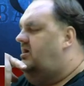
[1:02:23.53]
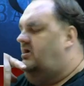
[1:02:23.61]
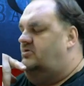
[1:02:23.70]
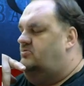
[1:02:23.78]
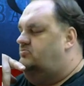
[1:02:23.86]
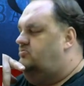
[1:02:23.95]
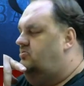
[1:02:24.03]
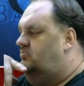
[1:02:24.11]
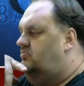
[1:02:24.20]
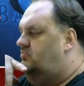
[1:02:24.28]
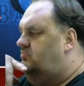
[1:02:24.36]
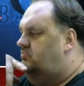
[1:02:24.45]

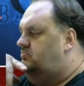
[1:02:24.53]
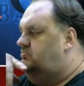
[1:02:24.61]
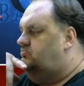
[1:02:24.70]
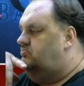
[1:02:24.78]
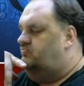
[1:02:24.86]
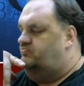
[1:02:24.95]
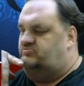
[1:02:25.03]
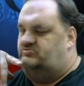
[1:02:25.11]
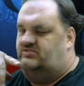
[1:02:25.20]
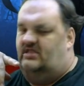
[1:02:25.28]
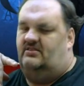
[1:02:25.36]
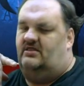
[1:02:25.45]
until
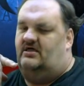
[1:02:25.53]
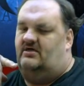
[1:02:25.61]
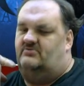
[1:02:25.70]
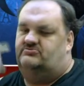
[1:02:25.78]
daylight.